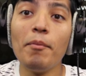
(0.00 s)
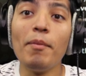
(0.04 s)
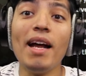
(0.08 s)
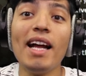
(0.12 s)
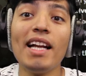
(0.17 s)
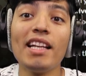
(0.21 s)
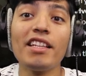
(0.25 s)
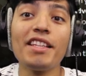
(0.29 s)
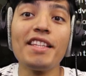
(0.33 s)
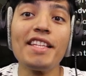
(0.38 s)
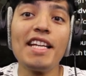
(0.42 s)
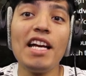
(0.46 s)

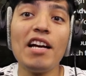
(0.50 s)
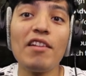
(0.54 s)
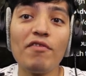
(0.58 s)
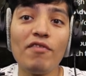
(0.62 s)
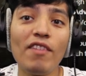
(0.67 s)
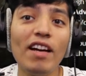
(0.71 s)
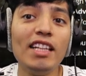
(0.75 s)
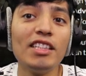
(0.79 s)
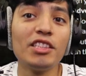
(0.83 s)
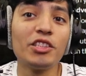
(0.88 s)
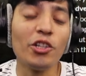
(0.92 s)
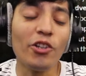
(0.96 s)
Amanda the
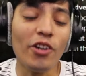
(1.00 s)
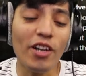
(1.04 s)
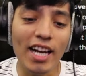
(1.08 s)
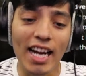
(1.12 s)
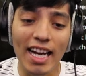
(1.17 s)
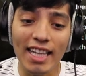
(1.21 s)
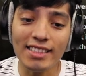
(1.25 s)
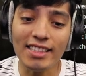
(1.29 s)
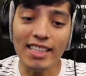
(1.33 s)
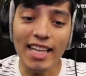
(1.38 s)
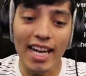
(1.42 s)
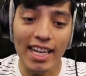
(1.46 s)
Adventurer
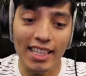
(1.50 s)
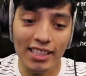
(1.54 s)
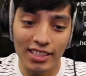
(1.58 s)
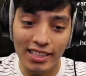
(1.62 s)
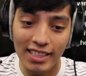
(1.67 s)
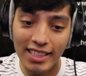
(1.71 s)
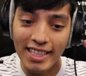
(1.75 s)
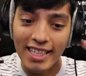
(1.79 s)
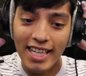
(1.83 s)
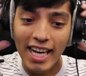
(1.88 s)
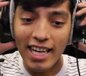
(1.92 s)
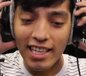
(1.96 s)
has
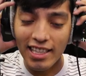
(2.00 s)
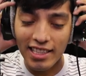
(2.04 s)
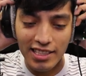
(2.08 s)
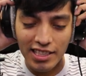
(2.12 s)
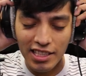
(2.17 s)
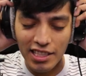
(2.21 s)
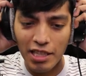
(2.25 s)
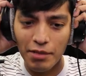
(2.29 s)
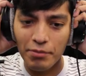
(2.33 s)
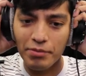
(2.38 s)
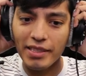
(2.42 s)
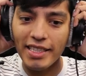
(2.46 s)
actually
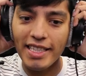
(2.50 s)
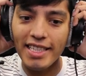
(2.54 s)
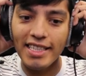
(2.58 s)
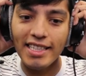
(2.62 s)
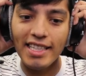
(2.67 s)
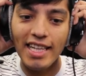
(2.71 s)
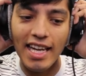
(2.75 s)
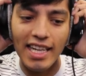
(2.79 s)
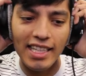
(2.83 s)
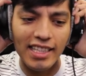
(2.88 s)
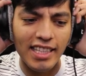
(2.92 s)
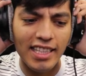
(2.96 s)
gotten an
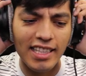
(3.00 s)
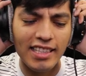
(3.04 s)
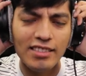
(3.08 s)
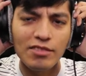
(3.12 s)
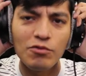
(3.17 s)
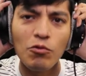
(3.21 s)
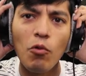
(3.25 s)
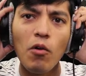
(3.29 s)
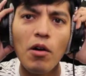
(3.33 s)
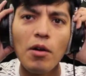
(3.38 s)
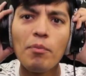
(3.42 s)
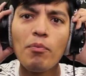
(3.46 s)
update and it
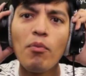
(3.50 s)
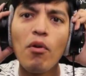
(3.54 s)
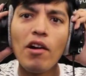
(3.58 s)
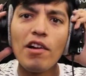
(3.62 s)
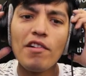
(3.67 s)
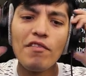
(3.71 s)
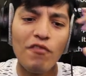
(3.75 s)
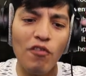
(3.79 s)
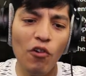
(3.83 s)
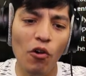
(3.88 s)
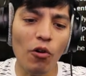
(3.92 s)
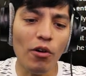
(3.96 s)
is
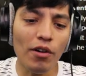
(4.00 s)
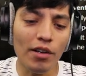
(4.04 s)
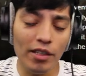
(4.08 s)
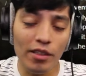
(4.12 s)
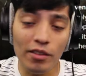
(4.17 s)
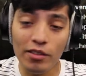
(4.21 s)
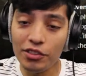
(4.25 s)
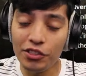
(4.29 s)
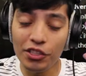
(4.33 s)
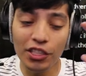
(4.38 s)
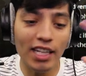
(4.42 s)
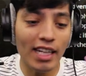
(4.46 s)

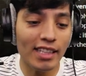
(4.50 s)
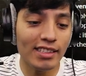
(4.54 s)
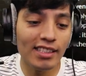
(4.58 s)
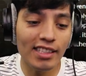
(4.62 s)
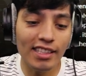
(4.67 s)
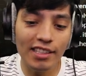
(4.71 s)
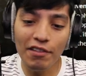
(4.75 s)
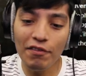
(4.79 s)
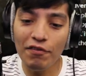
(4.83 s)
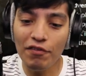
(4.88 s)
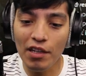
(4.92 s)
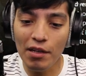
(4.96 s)
1.4. You guys
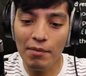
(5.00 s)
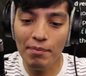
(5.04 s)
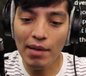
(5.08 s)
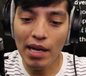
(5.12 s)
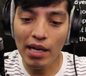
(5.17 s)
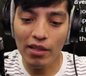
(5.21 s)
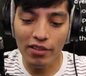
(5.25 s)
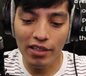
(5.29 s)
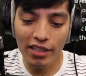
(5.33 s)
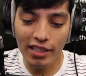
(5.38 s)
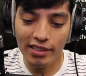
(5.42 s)
are gonna flip out.